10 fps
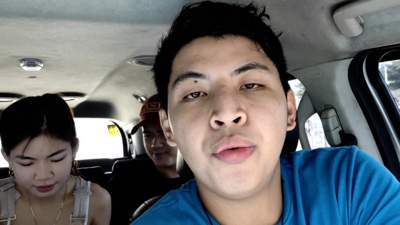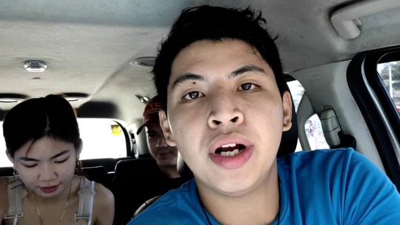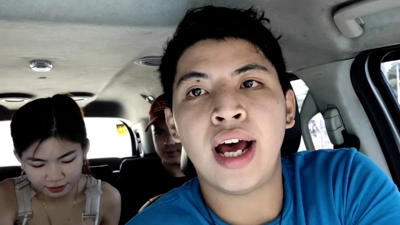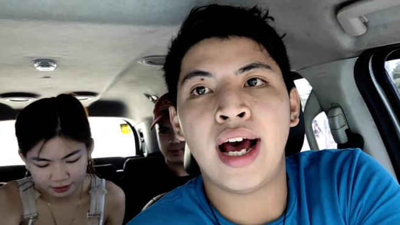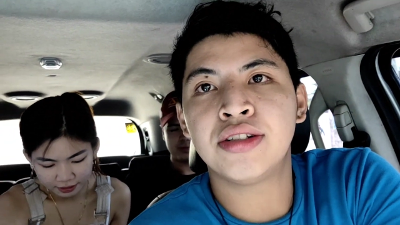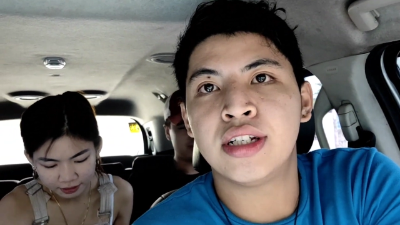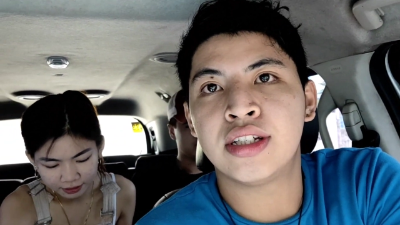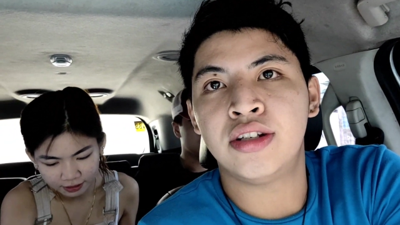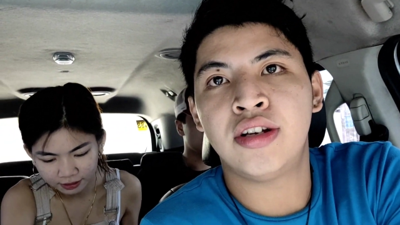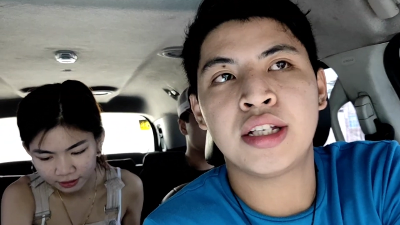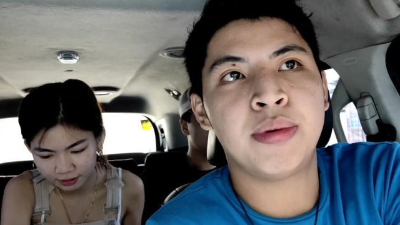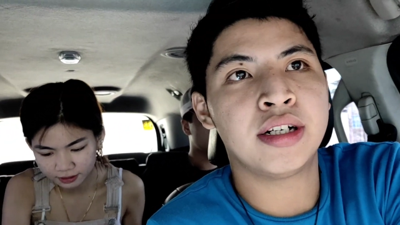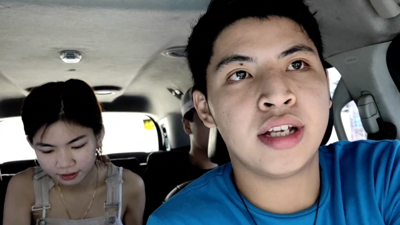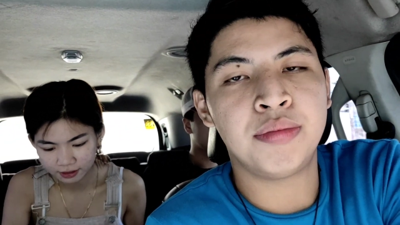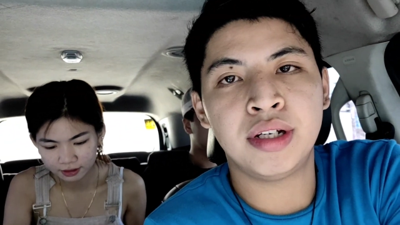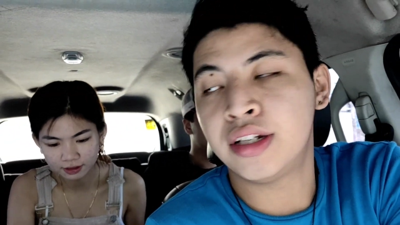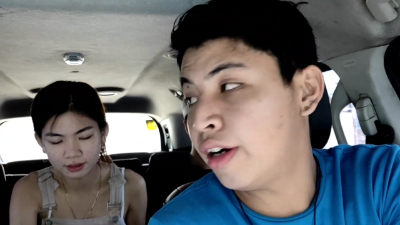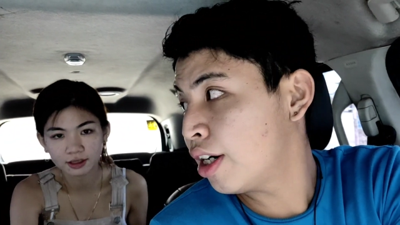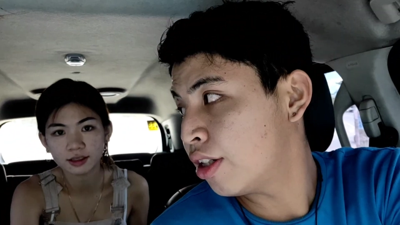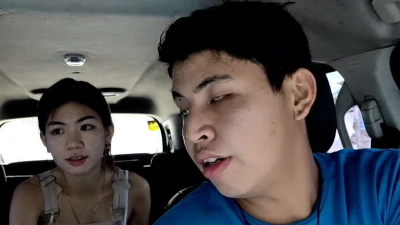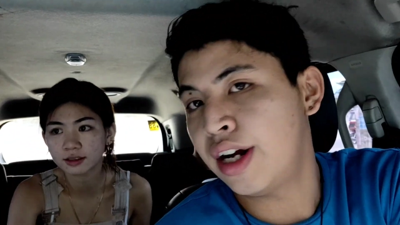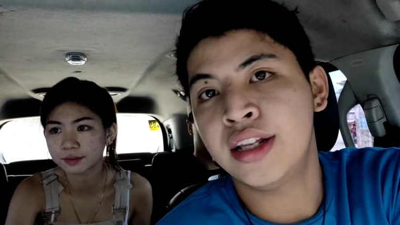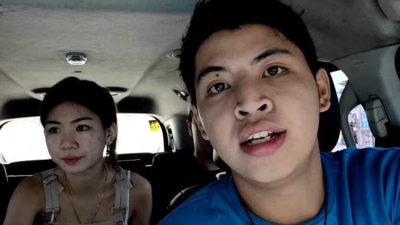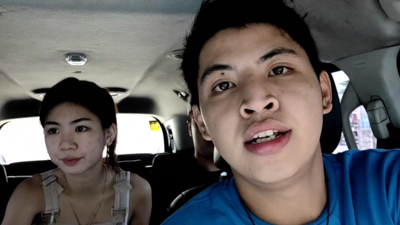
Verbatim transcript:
Speaker 1: know where the house is, so you guys better tell me the direction, right?